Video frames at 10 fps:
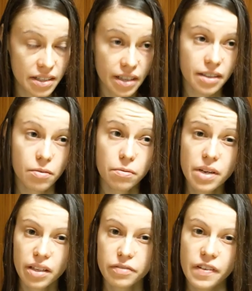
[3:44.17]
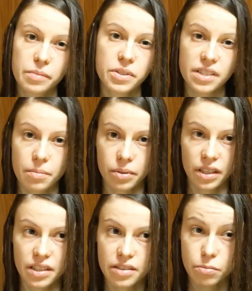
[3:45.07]
It's like a really famous
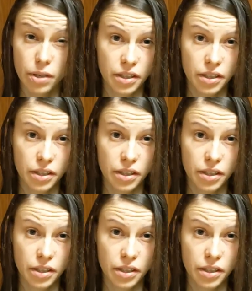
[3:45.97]
temple and it's